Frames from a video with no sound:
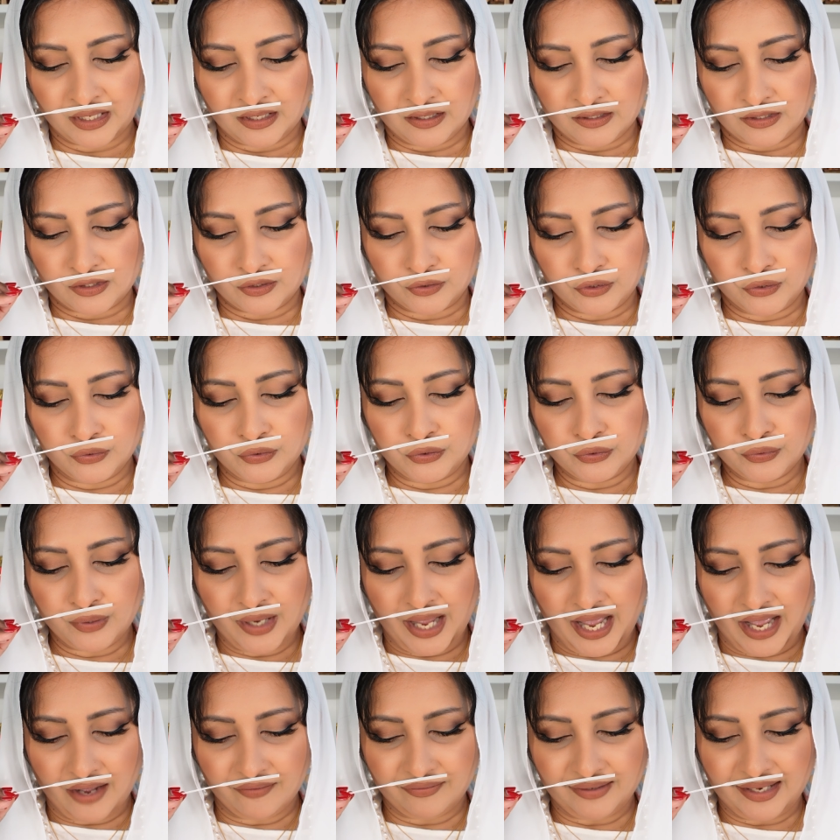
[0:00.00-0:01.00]
So you do
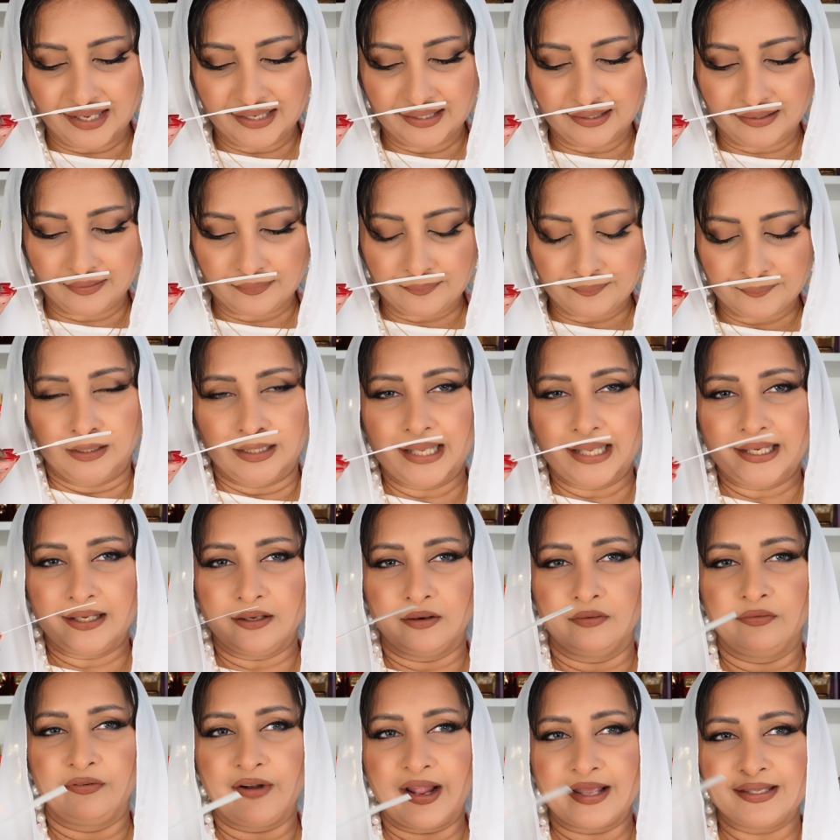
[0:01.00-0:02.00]
have like
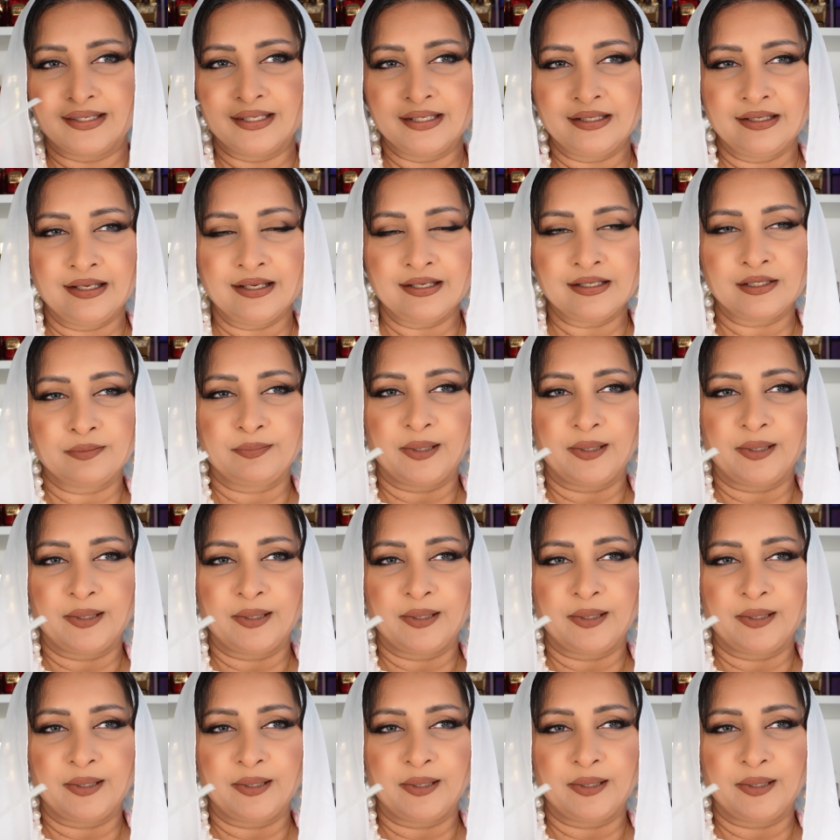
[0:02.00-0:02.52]
resinous,